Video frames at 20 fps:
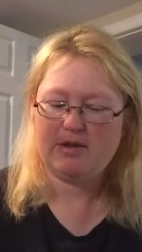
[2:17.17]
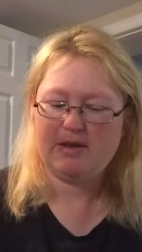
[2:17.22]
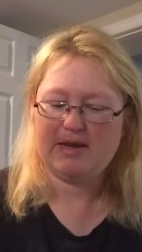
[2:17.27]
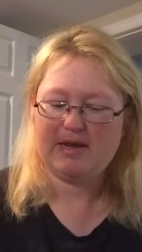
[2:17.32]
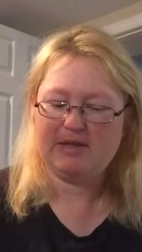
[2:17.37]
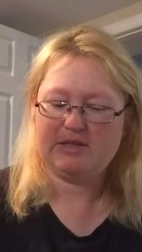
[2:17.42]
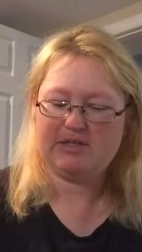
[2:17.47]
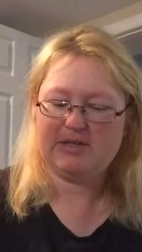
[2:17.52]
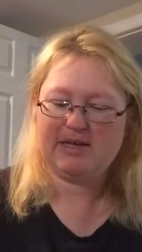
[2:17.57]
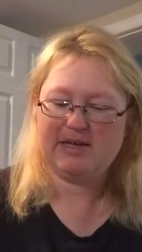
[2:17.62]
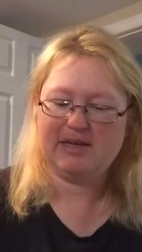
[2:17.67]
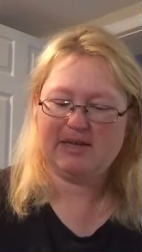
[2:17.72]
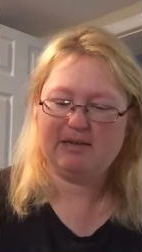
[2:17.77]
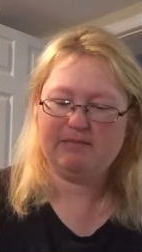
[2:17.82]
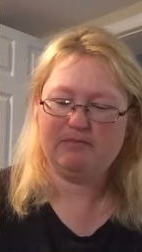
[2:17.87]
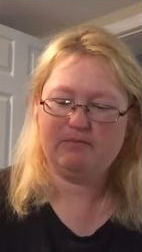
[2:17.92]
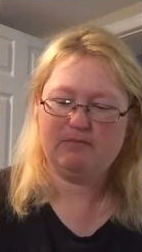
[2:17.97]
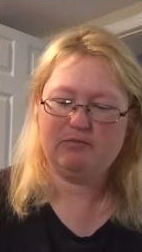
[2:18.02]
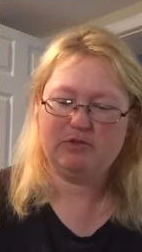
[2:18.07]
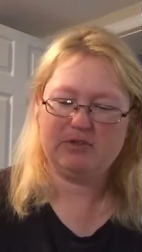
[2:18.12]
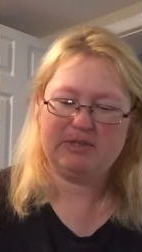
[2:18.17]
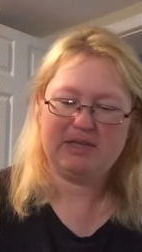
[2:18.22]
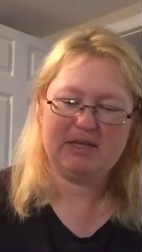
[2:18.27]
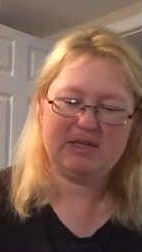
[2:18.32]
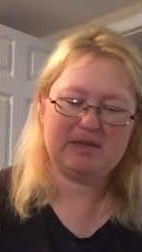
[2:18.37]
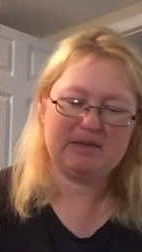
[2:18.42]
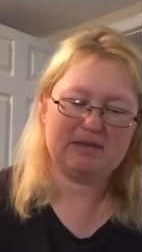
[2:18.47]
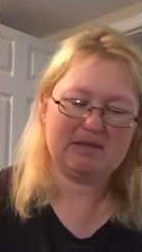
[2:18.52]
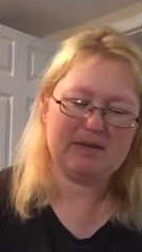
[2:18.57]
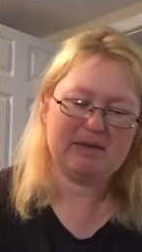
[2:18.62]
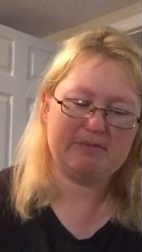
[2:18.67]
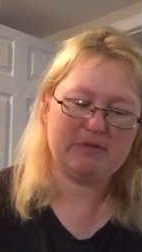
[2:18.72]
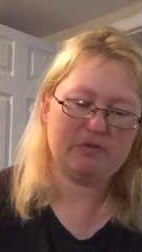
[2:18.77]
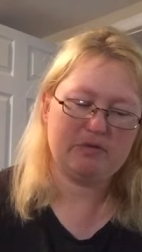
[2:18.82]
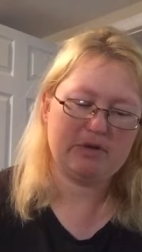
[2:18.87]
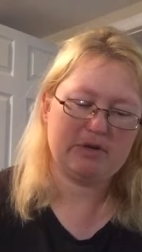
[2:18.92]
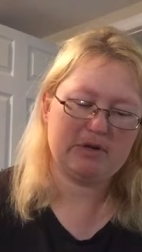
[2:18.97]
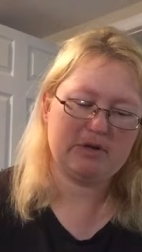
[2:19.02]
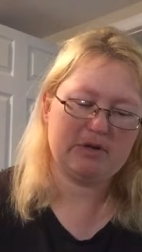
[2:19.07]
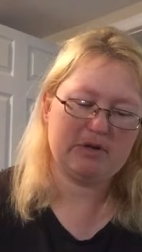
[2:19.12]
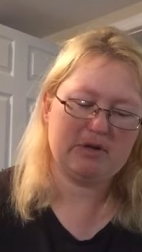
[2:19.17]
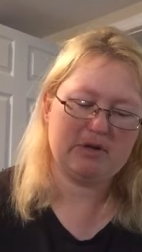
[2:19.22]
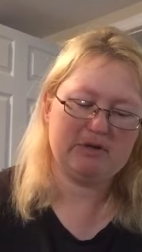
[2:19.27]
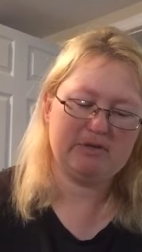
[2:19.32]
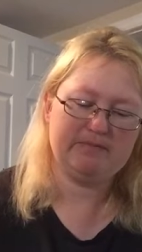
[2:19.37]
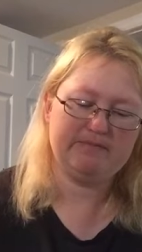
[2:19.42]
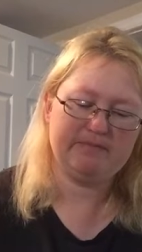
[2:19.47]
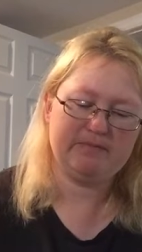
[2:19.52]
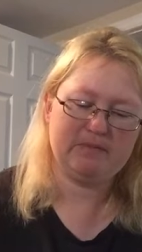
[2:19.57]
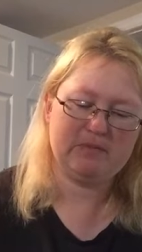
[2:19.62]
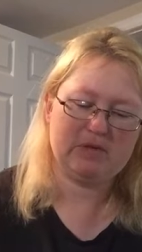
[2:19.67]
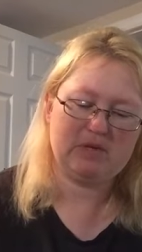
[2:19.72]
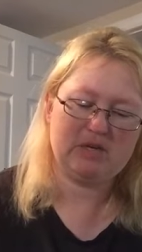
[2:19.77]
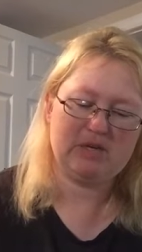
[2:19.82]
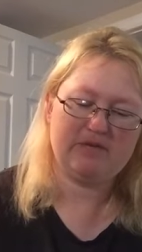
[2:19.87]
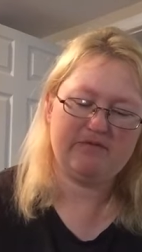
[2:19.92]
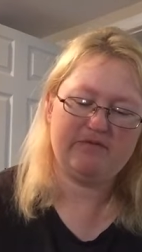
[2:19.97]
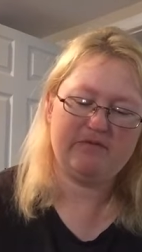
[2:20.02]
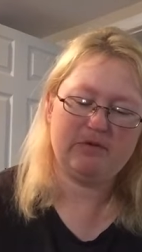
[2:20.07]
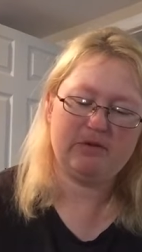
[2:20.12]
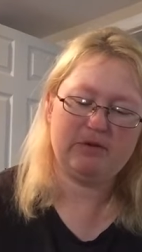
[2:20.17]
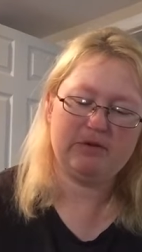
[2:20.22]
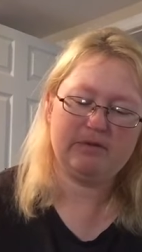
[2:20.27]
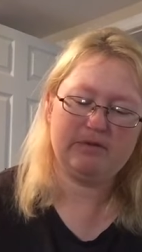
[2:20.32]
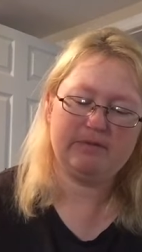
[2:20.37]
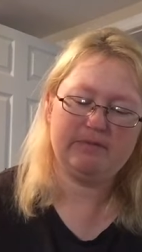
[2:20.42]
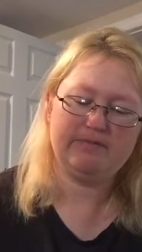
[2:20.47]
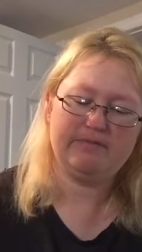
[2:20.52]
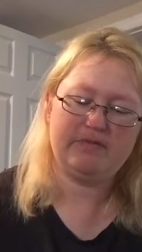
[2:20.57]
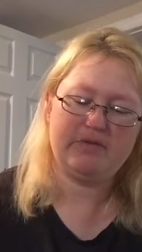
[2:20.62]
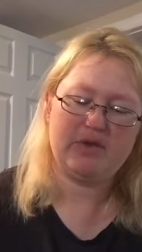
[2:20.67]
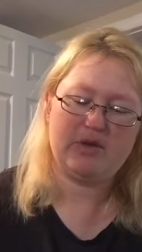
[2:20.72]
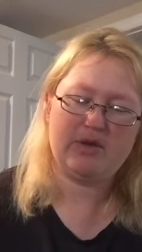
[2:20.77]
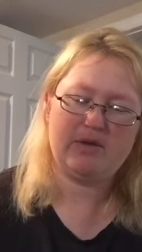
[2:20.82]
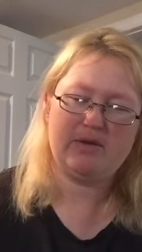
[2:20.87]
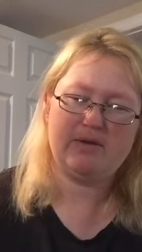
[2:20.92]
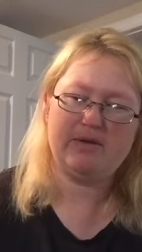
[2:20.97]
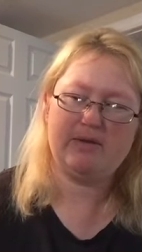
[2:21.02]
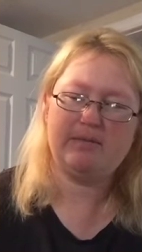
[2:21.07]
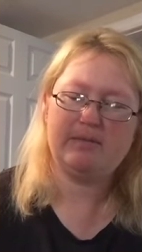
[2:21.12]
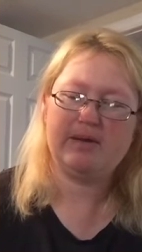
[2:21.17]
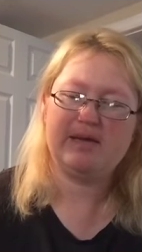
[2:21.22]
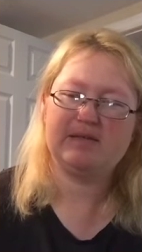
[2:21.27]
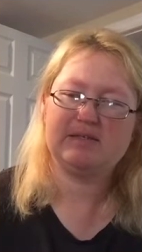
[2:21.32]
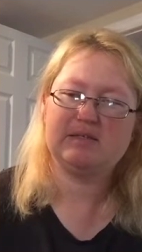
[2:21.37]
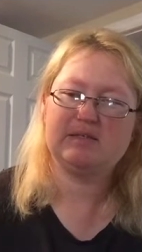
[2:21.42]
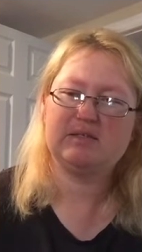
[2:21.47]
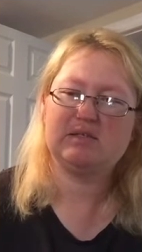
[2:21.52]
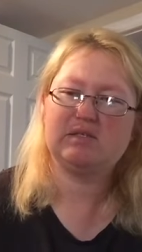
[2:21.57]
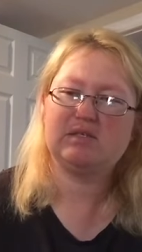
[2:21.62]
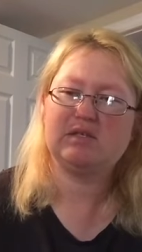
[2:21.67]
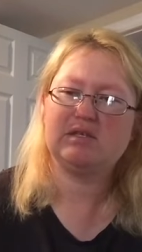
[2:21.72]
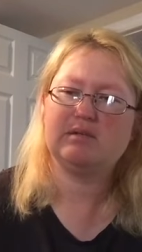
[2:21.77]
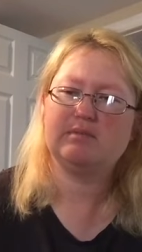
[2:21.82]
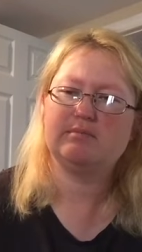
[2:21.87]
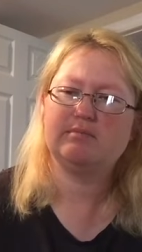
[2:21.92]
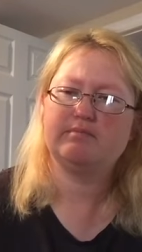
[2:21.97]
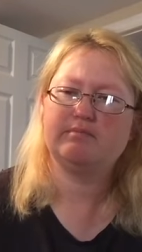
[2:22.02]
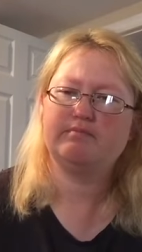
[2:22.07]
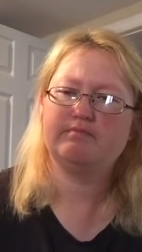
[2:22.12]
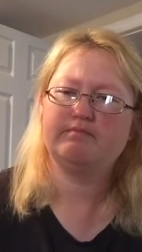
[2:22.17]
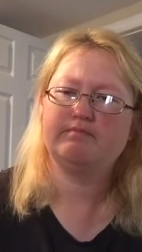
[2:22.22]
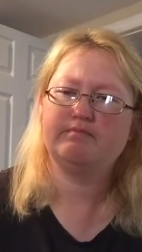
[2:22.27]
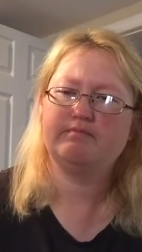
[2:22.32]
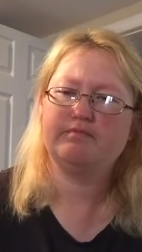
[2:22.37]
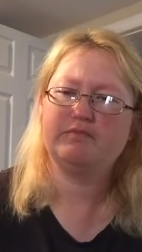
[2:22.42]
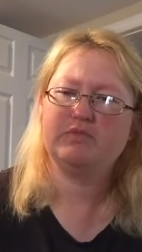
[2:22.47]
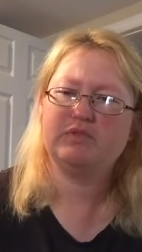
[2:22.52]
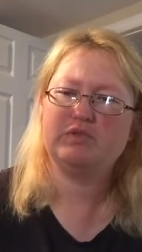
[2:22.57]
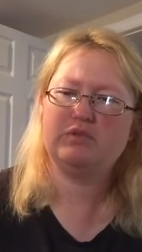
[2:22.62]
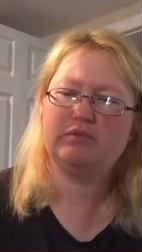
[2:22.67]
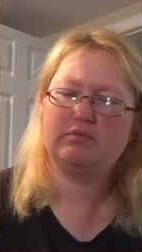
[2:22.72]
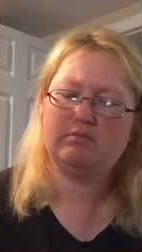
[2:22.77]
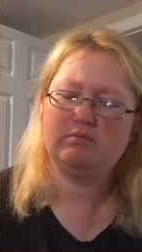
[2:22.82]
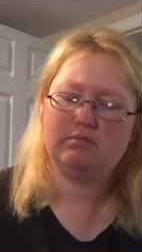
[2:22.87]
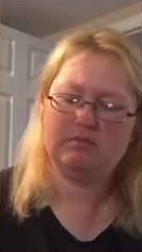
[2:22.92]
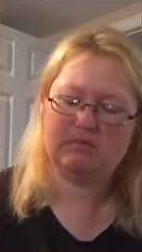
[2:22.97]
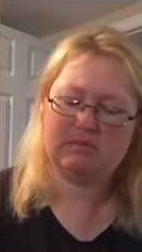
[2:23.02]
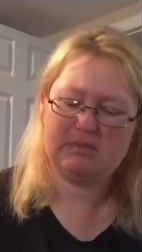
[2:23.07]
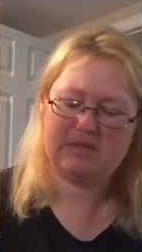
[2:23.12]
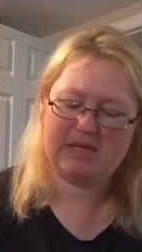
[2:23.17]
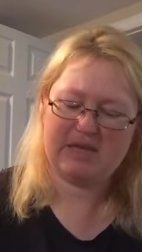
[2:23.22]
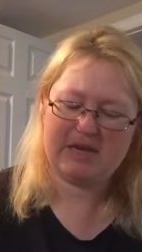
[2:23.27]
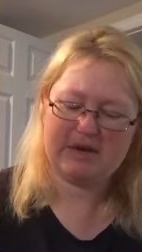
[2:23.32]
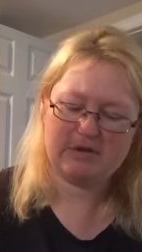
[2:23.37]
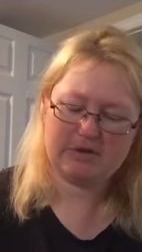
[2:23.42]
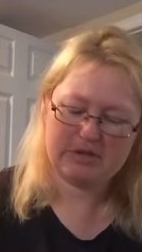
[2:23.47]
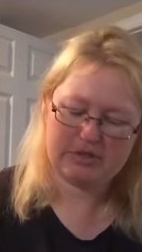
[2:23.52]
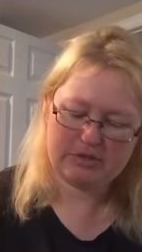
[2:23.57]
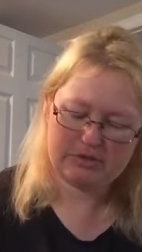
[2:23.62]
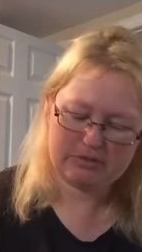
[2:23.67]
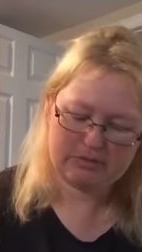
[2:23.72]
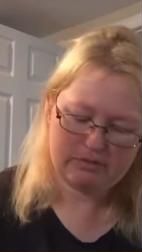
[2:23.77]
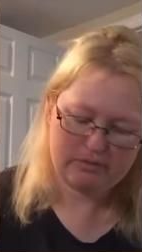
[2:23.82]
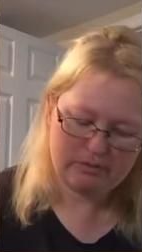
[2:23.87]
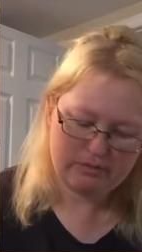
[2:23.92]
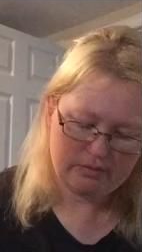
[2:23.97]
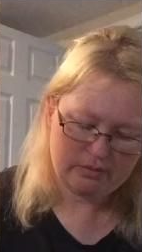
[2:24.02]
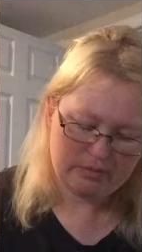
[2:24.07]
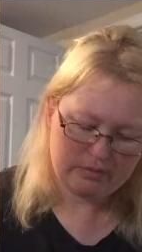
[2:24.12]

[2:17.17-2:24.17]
Well, technically I've been working on it for the past day or two.